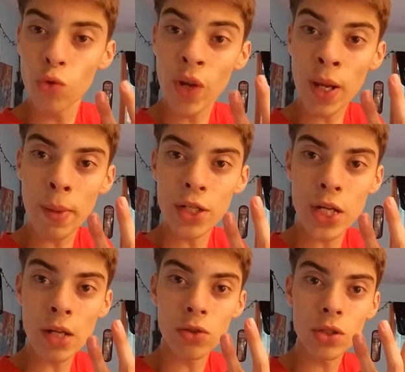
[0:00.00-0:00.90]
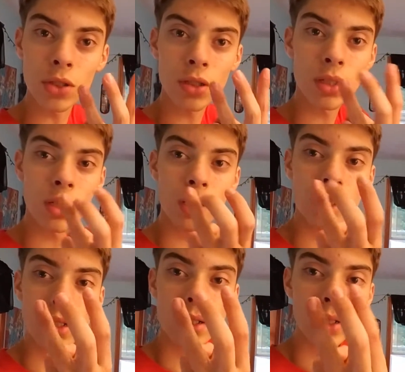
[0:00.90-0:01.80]
three of my channels.
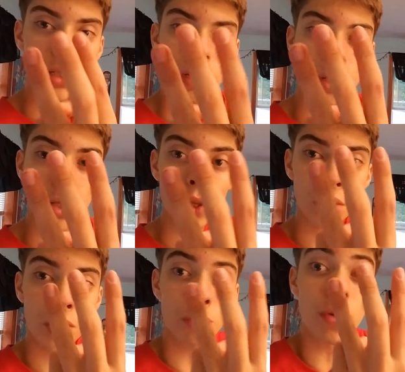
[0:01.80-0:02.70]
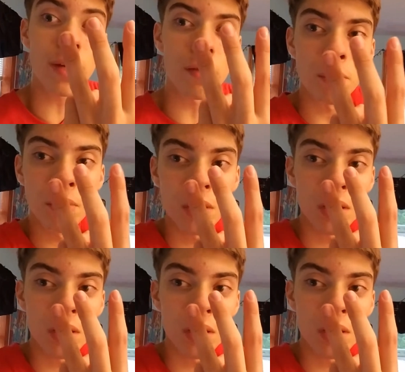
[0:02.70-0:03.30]
Three of them.